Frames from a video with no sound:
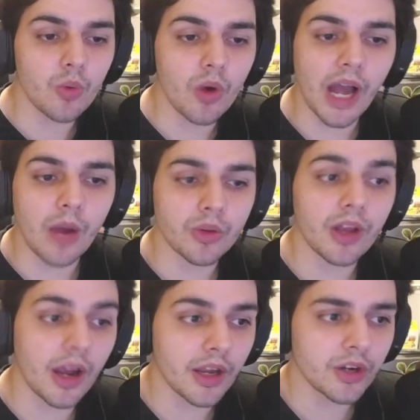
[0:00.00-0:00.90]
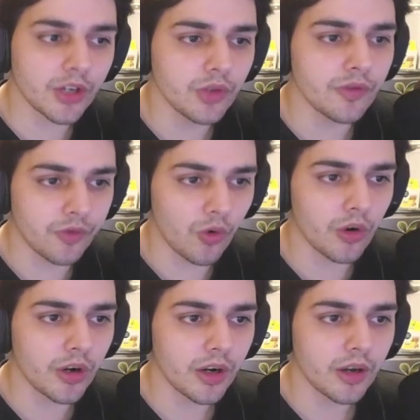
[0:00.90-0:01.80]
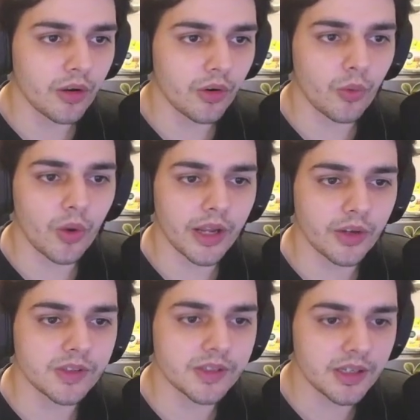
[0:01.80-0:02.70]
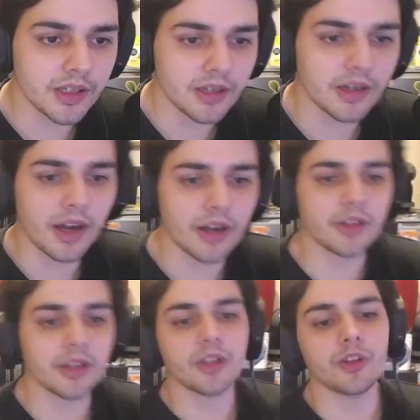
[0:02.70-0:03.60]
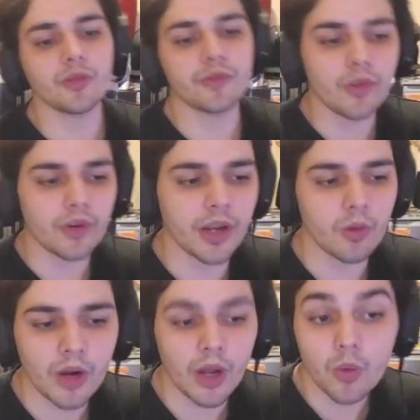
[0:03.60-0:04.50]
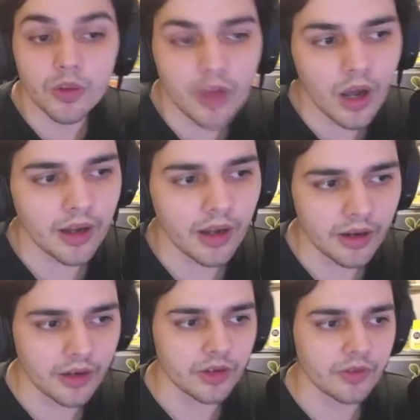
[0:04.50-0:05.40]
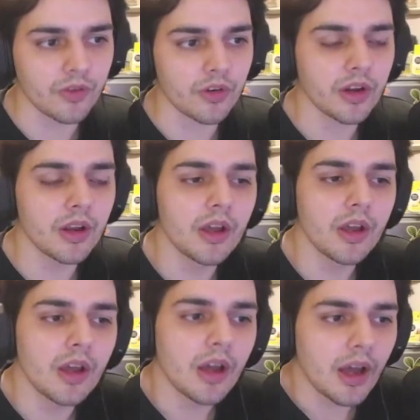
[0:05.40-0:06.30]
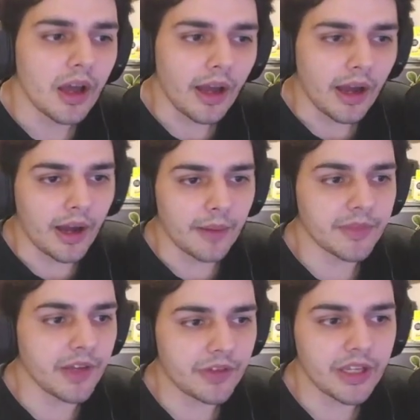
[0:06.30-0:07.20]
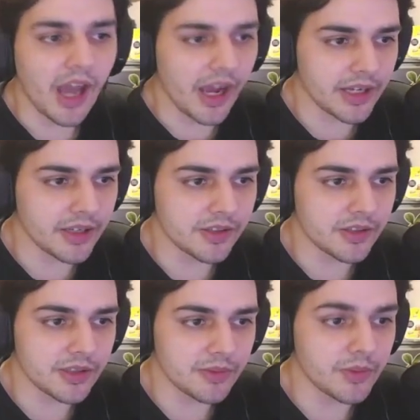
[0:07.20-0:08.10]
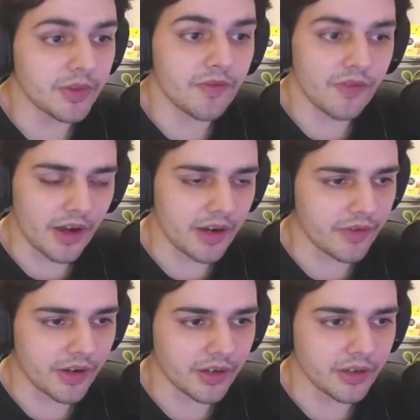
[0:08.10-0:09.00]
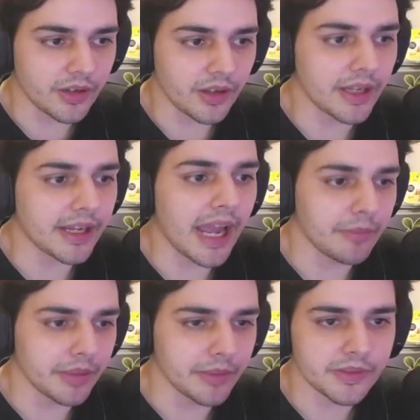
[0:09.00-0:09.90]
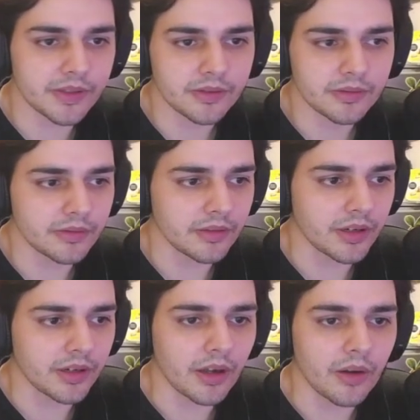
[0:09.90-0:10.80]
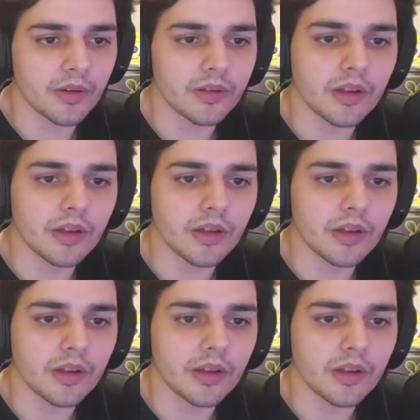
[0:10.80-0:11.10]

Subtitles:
what I would hire you for, or what I could see hiring you for, and what I would not hire you for. Definitely icons, you seem to be very, very good. Oh, like emblems, there you go.